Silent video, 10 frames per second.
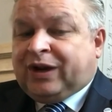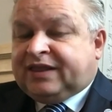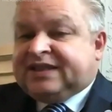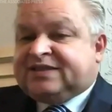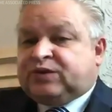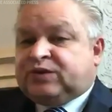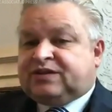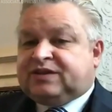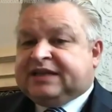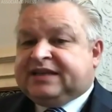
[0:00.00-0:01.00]
this was
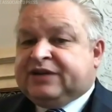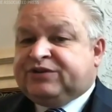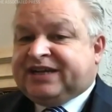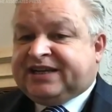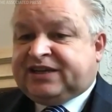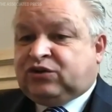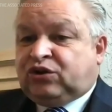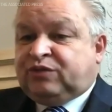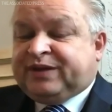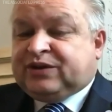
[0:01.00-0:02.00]
an irritating
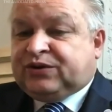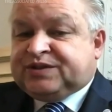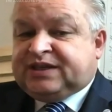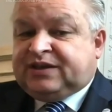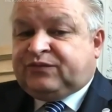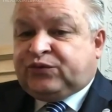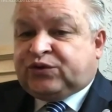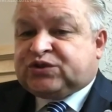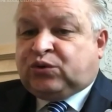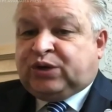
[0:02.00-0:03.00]
call because he
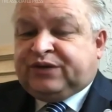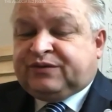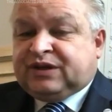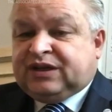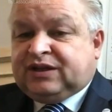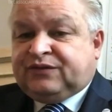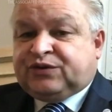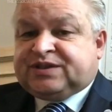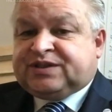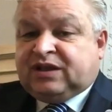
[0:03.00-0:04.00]
was calling
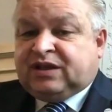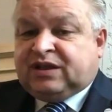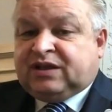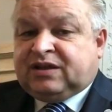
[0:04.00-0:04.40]
for something